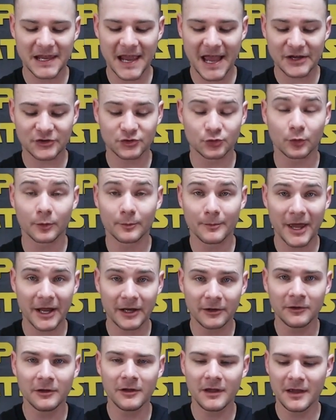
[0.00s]
actual
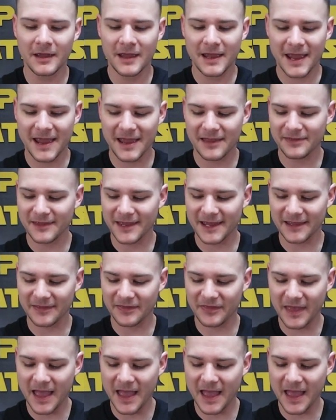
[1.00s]
metal, and then